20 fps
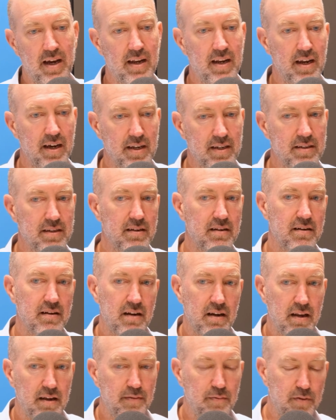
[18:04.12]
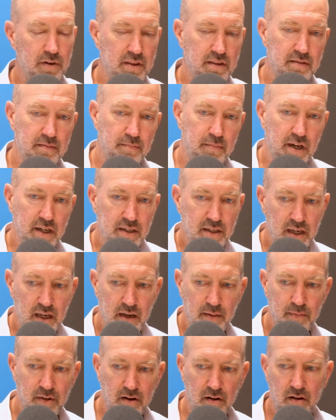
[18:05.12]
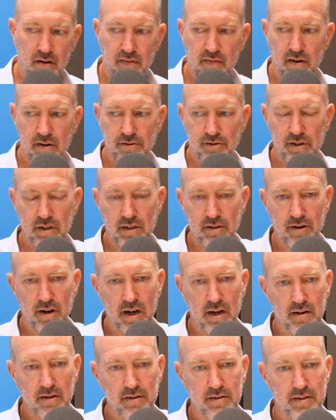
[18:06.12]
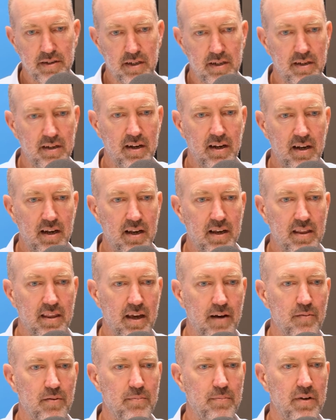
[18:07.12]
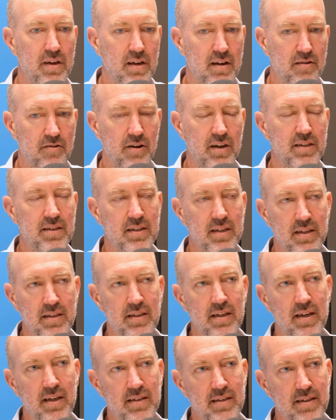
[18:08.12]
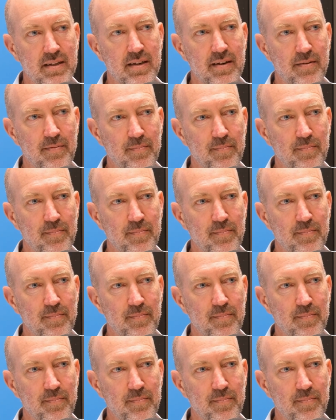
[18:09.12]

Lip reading: I'd like to leave with my team and all of our Gentrackers, and that would be a great success.